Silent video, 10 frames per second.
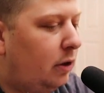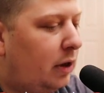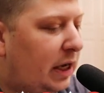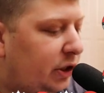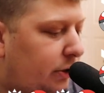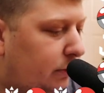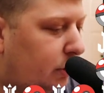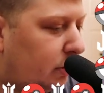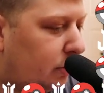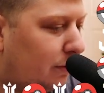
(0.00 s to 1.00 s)
last
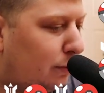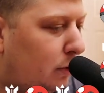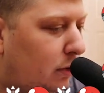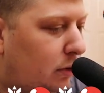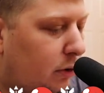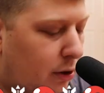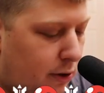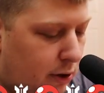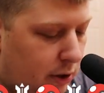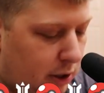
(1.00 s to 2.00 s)
Charizard pull
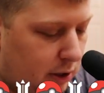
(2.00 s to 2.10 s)
card,